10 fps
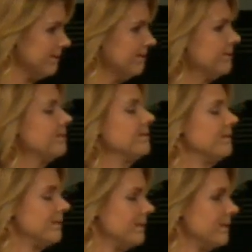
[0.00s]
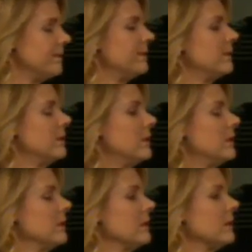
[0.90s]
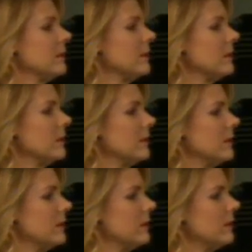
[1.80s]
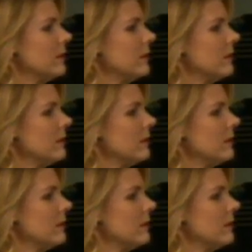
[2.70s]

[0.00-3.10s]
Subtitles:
No words are spoken by the person on screen.